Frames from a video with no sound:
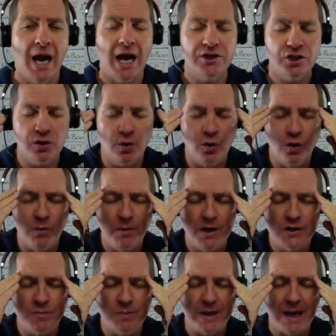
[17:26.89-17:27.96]
I should
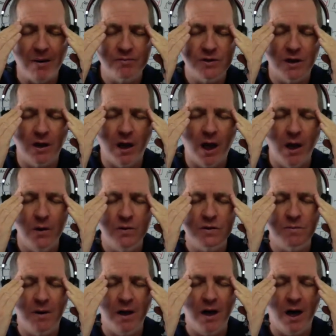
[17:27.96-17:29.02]
almost be able to
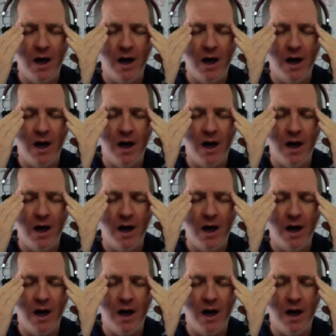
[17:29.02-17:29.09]
close my